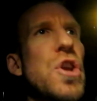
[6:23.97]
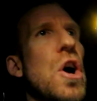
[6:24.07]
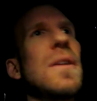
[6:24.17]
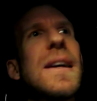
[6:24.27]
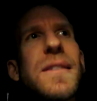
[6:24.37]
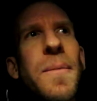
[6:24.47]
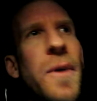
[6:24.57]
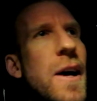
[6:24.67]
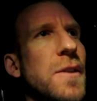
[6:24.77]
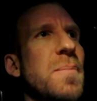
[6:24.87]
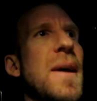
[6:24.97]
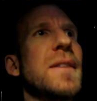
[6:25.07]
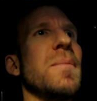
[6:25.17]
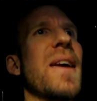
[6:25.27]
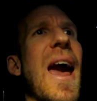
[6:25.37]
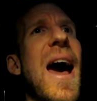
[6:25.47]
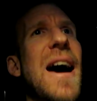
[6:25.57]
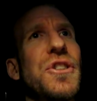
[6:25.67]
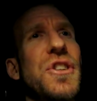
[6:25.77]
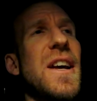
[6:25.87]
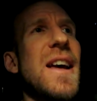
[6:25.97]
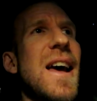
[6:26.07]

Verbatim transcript: You know, let someone else make some cash.